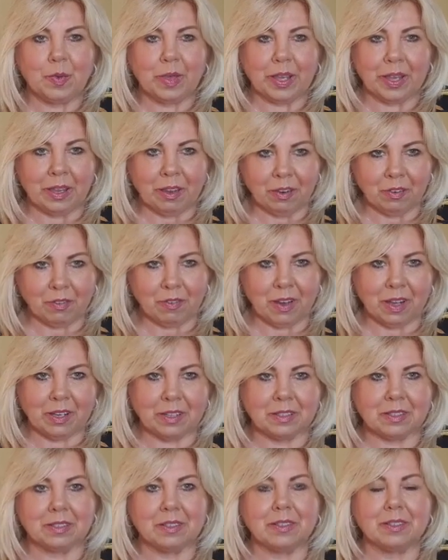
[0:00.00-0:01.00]
Eat right,
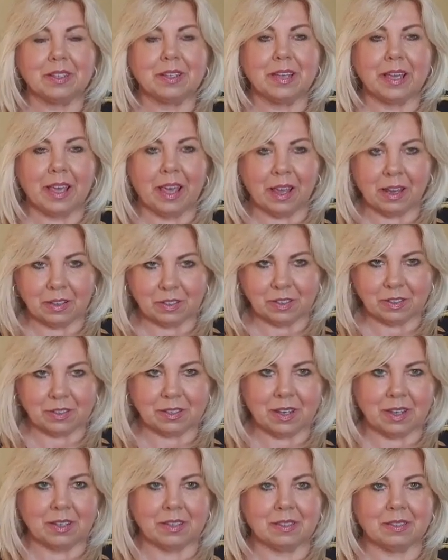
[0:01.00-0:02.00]

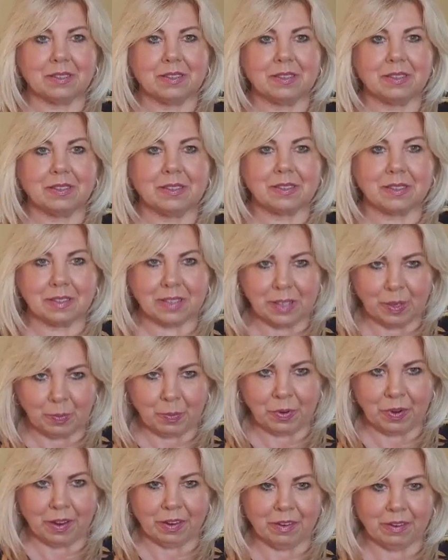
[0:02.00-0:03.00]
exercise, sleep
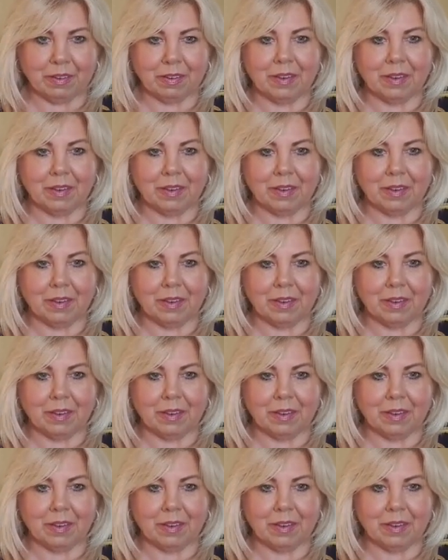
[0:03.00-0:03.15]
right.